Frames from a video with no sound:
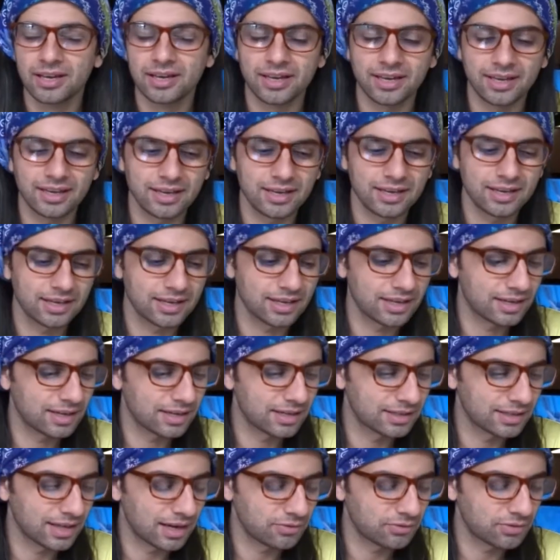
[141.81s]

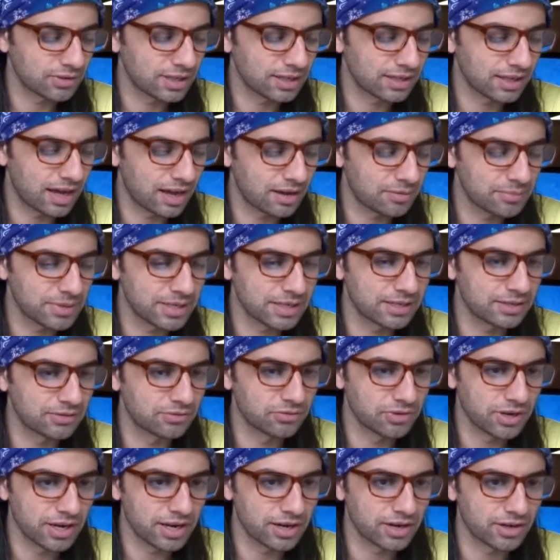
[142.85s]
And I forget how many
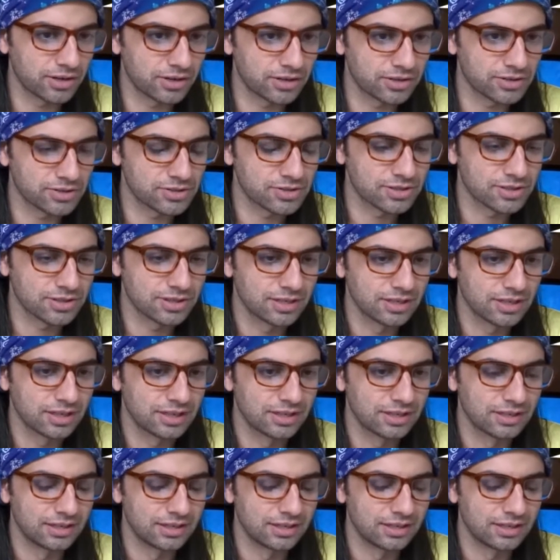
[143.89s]
rares.